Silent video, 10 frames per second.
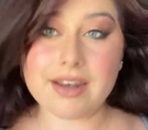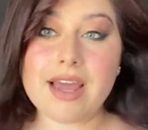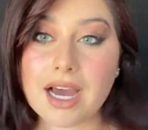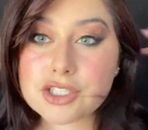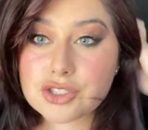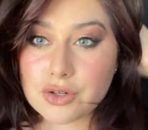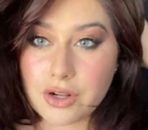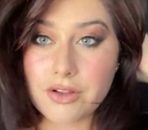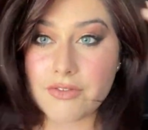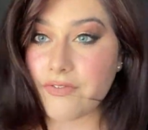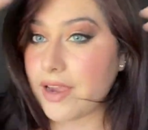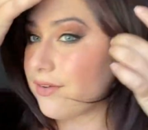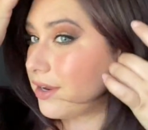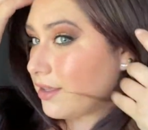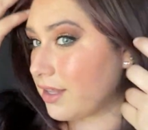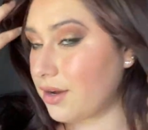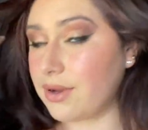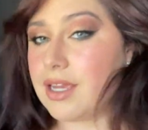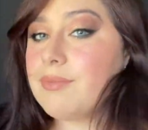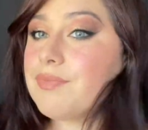natural, very
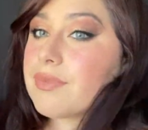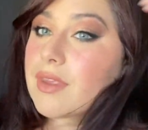glowy,